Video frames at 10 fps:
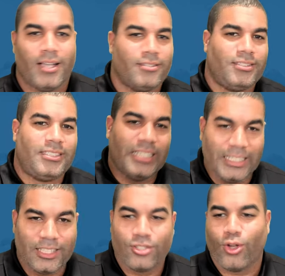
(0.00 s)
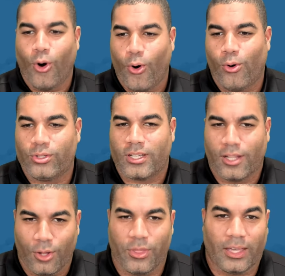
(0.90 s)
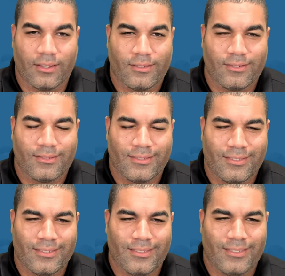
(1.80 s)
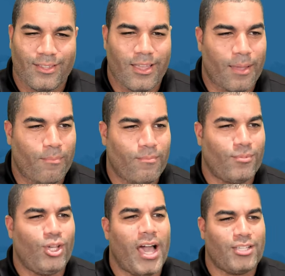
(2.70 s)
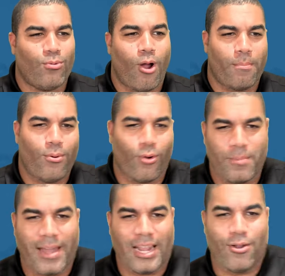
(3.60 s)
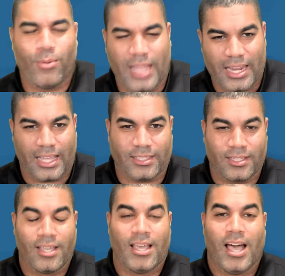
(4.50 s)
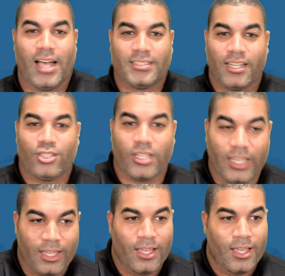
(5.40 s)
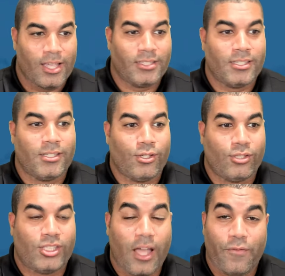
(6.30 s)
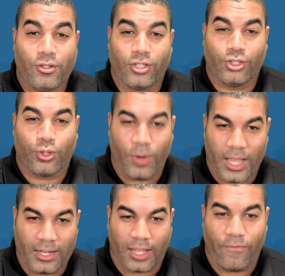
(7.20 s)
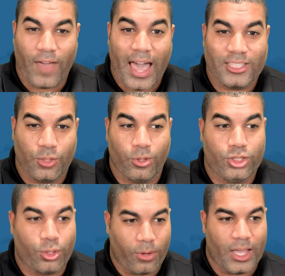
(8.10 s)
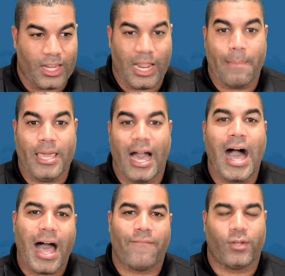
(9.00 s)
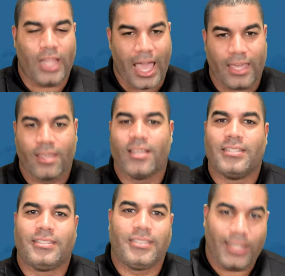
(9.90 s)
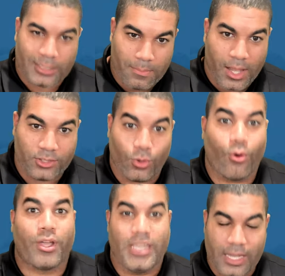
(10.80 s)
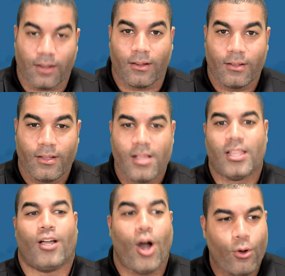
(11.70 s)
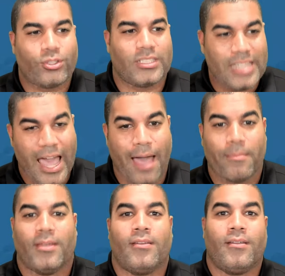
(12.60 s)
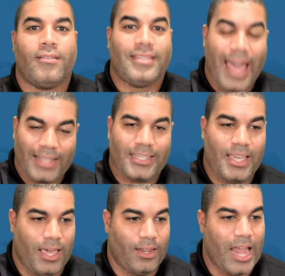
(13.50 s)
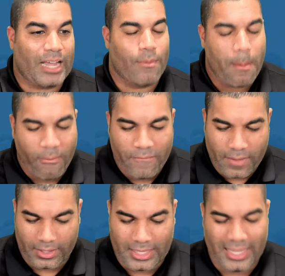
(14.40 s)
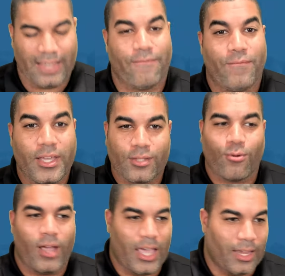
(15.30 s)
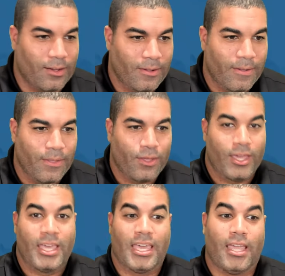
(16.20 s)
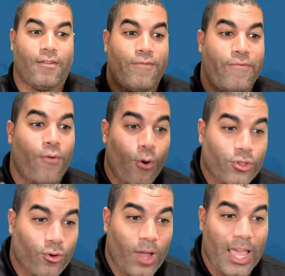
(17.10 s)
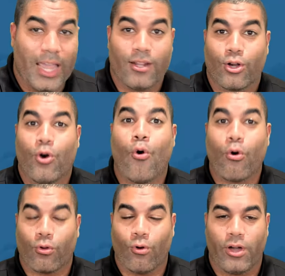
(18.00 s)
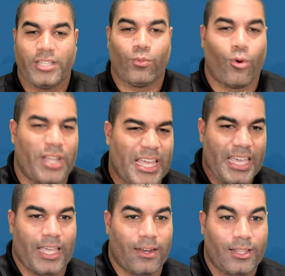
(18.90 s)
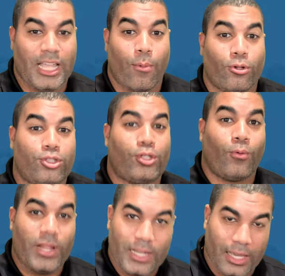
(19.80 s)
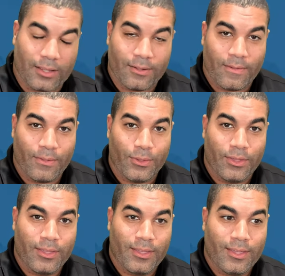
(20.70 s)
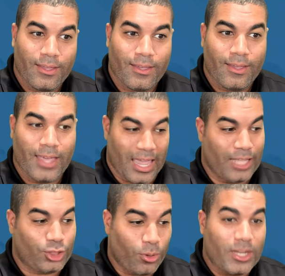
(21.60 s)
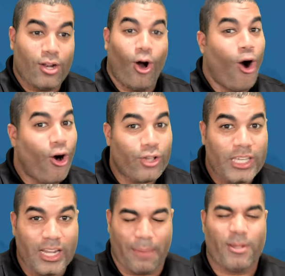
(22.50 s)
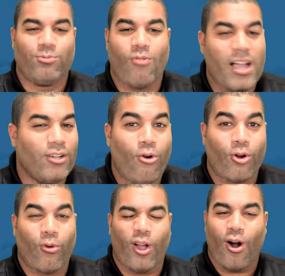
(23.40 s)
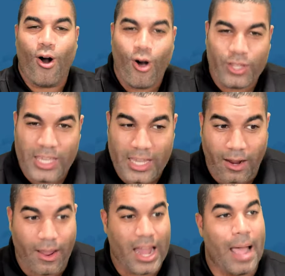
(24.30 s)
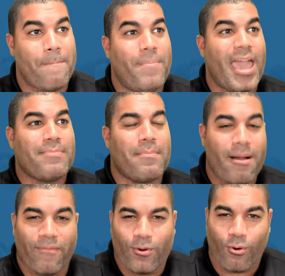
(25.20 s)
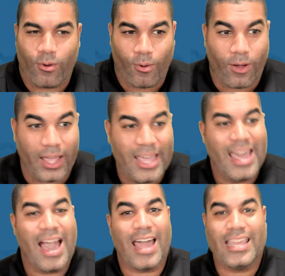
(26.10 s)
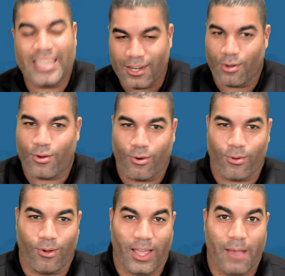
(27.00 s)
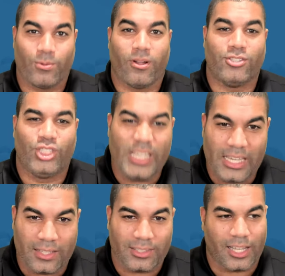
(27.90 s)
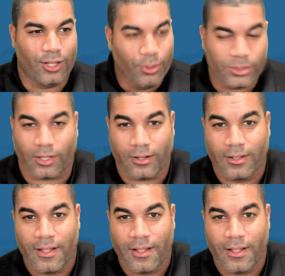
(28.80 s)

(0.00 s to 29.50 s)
seasons old clothing. And you guys who aren't poor, you might not know what that is. Essentially, stuff used to trend, like fashion would trend and it'd be hot for like 6 months or a year. Like, oh snap, that's in. And I can remember vividly in fifth grade. In fourth grade, corduroys were in. They were trending. And it trended all year. Everybody was rocking corduroy all year. And I begged my mom for corduroy. I didn't get no corduroy. I was wearing jeans like a loser.